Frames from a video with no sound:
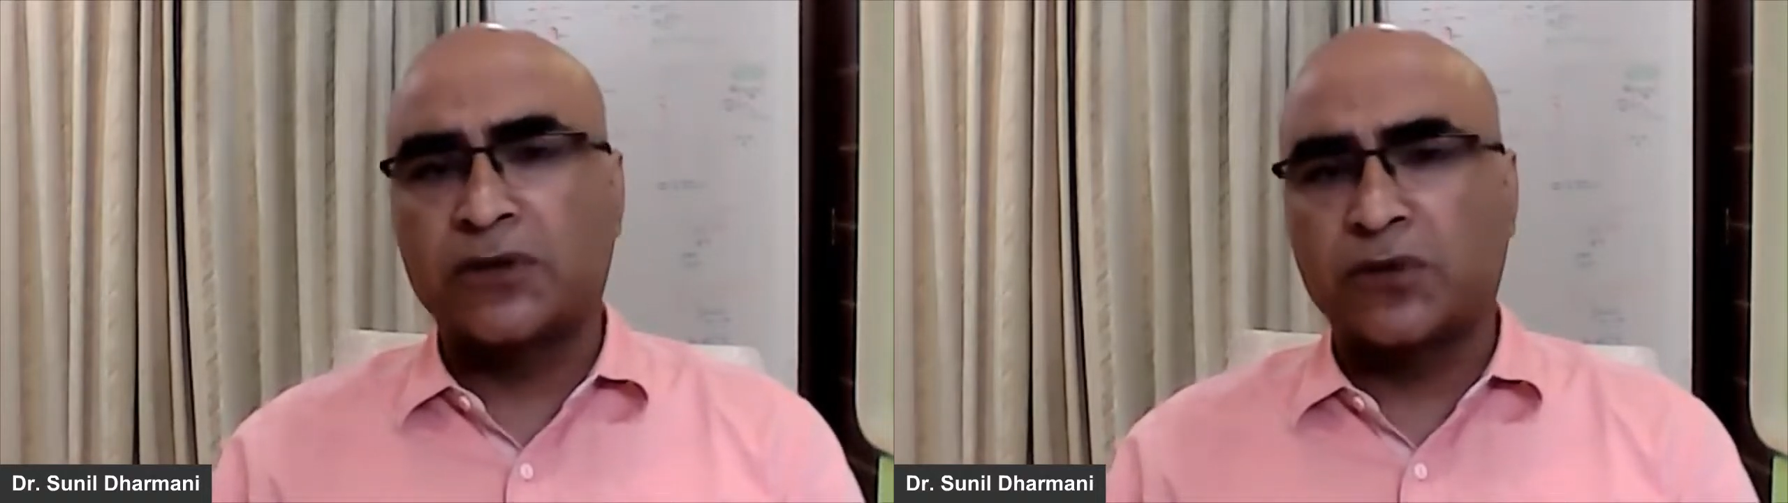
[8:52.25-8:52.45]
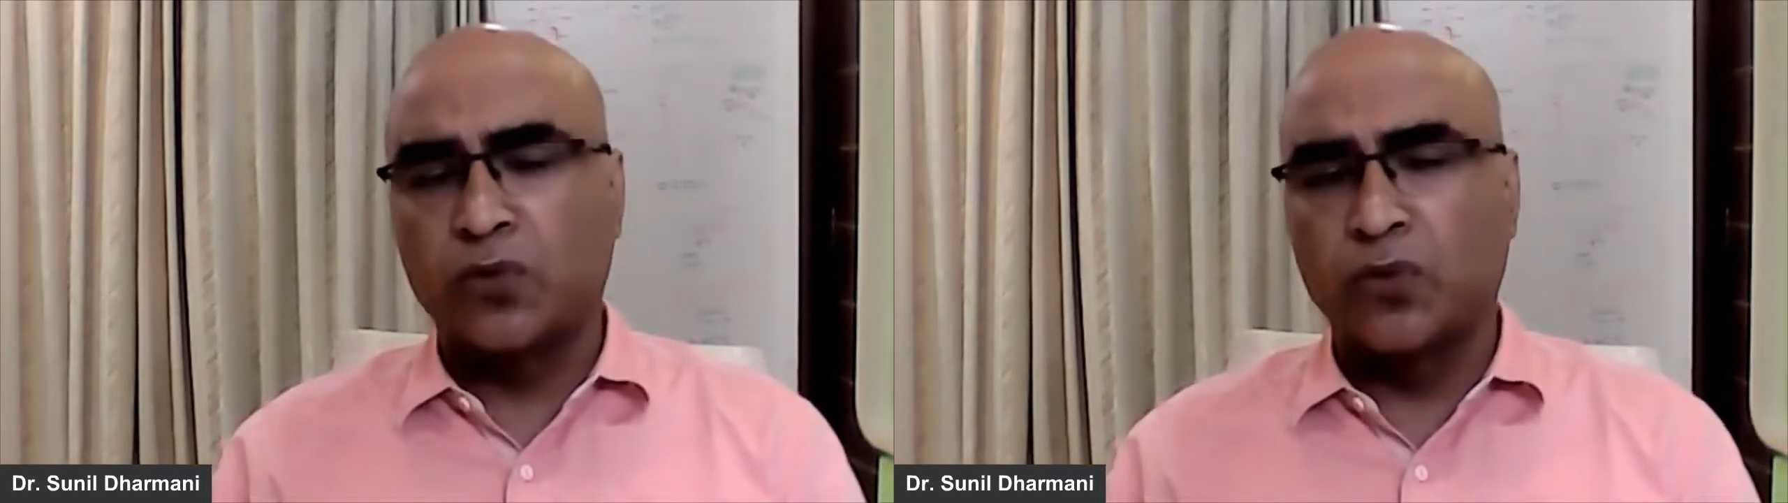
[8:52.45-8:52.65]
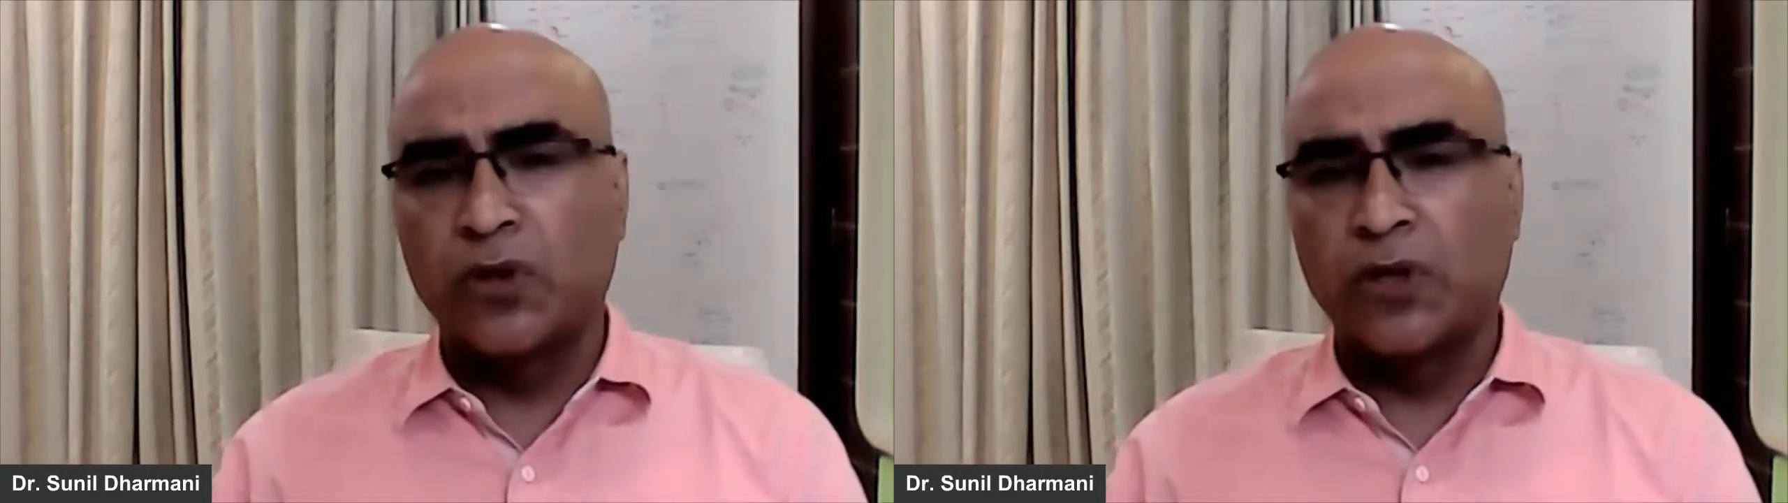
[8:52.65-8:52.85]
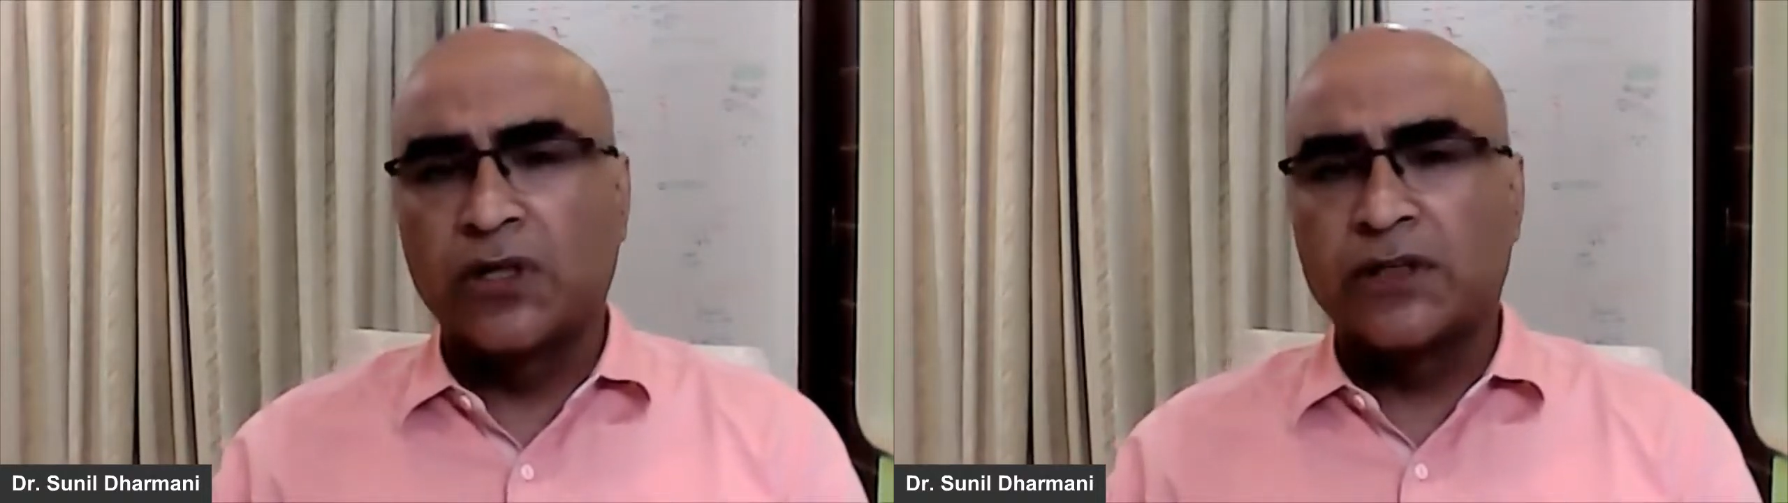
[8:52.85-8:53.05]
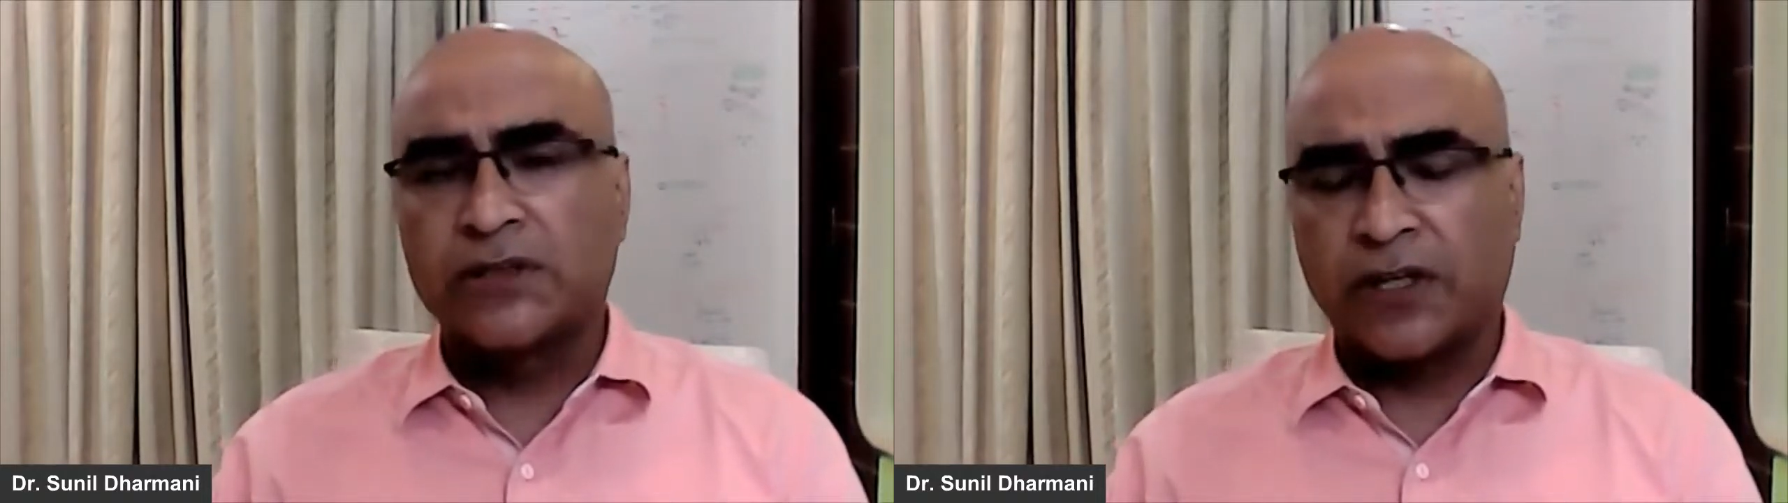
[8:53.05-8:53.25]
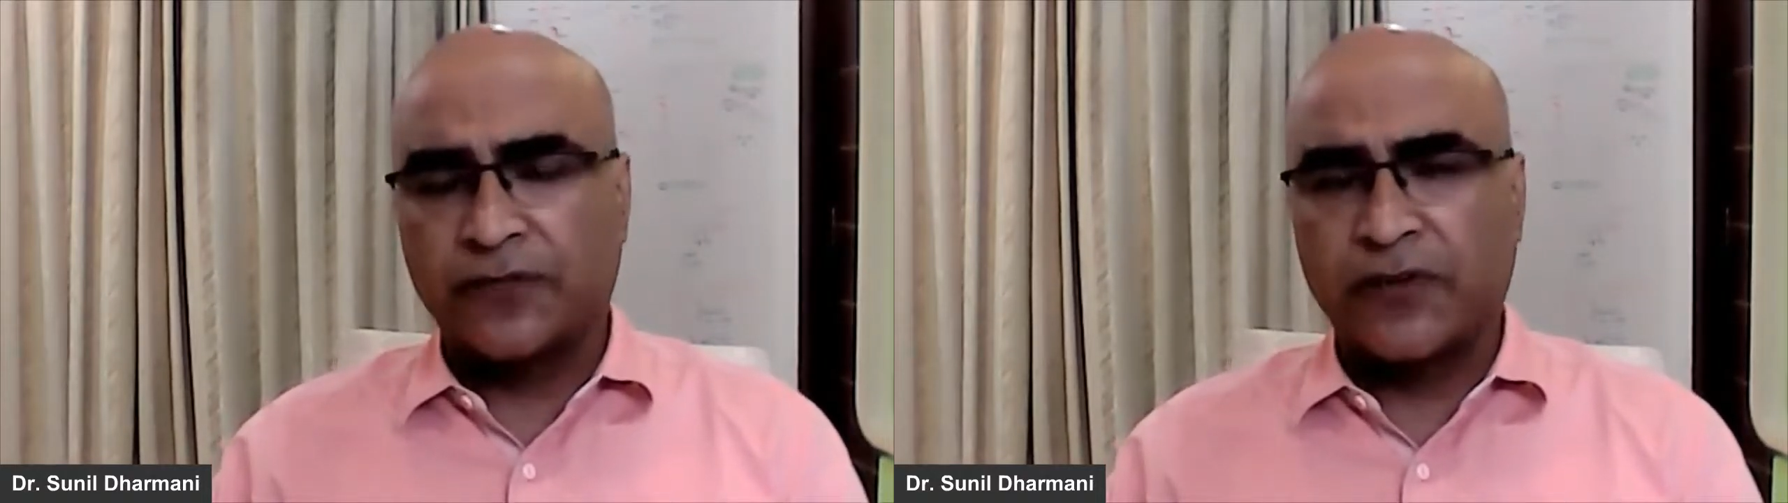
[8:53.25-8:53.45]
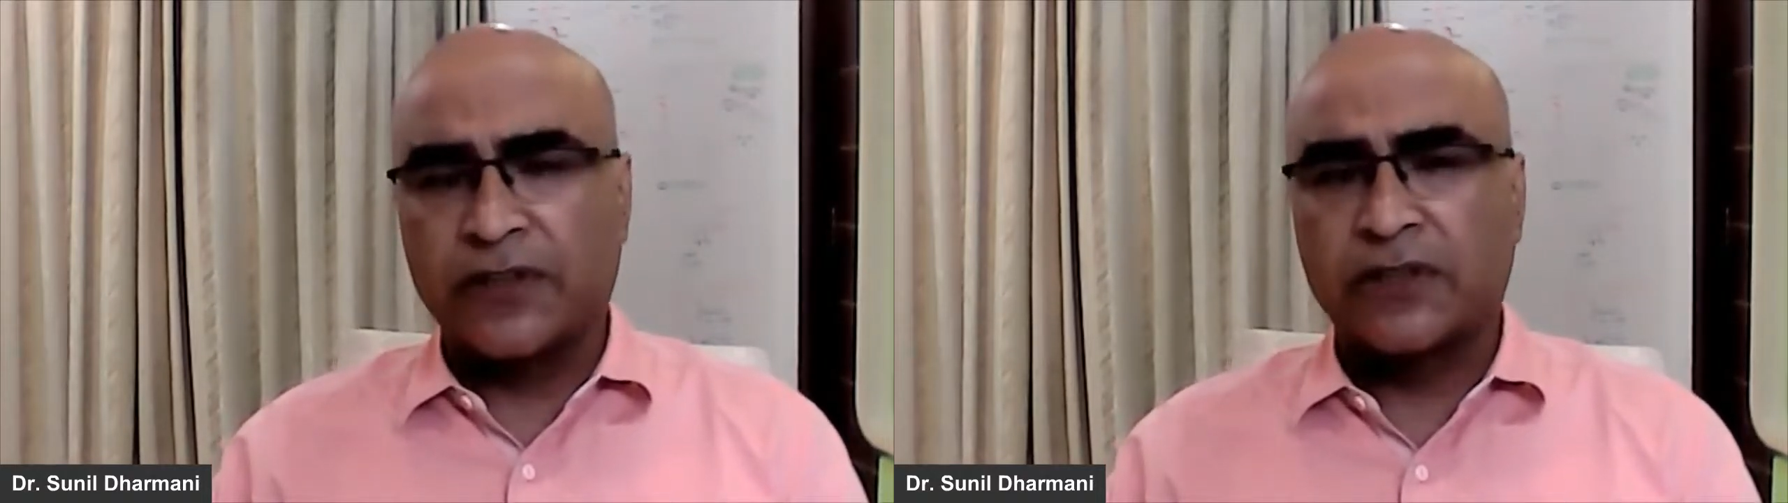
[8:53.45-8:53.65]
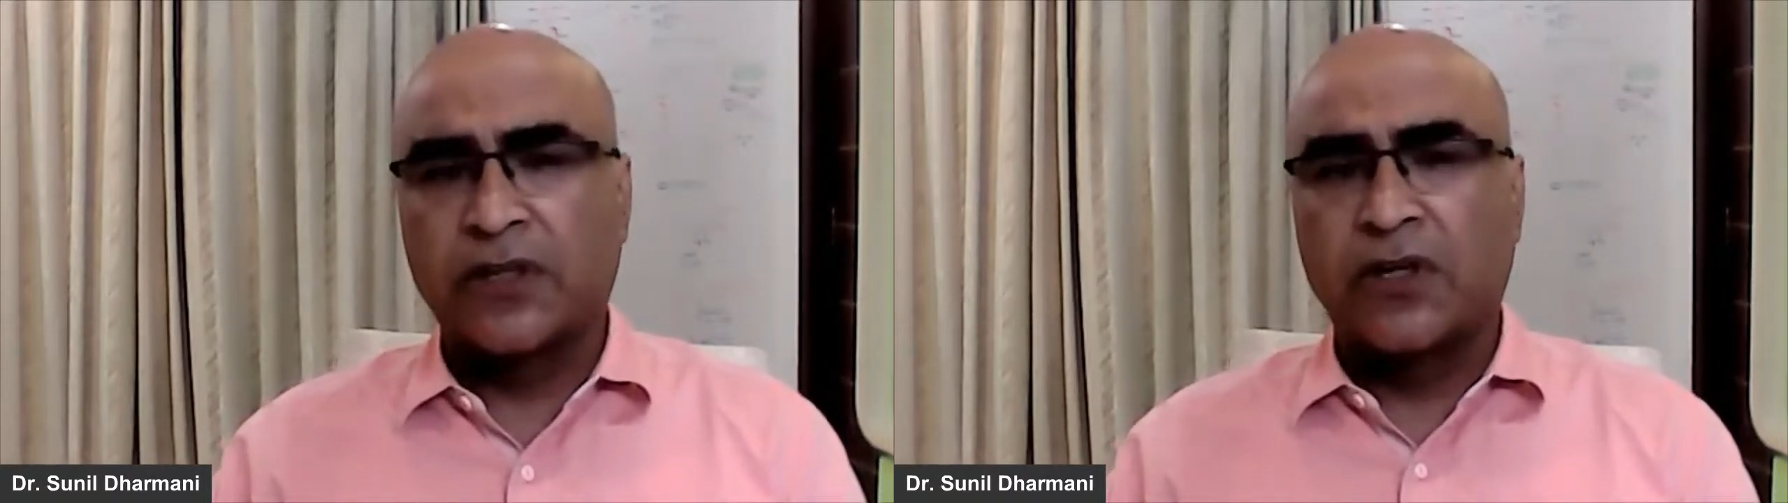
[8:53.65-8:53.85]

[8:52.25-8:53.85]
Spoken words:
through surface,